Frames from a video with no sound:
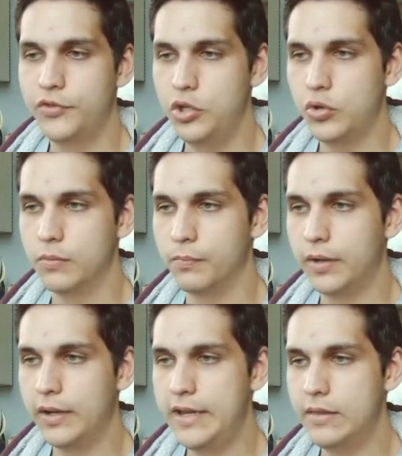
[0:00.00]
you
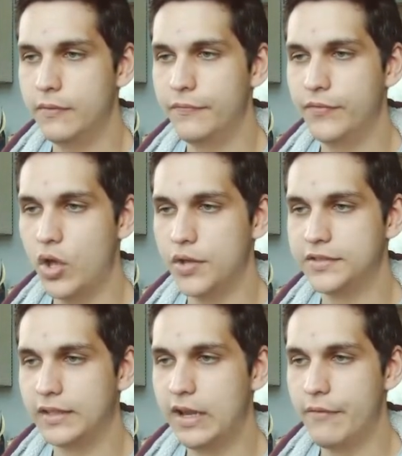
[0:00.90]
complete the
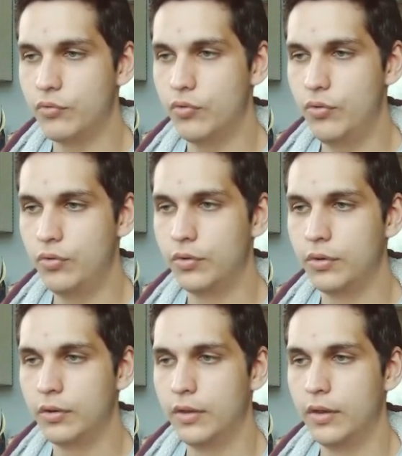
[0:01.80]
first level,
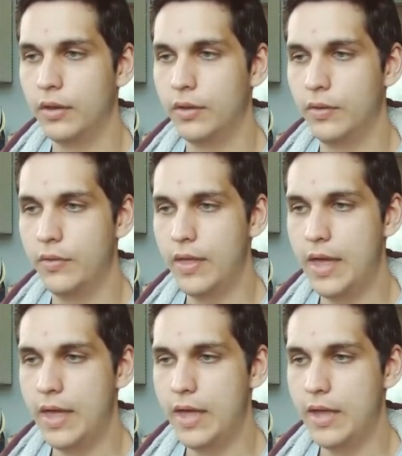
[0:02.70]

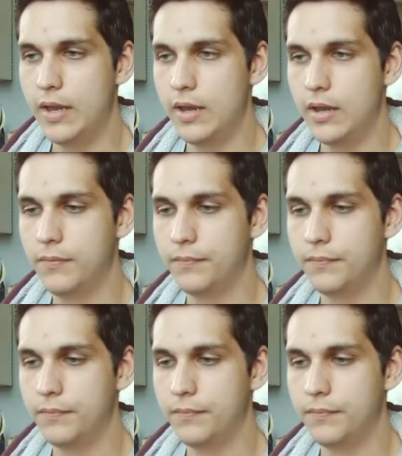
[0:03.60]
then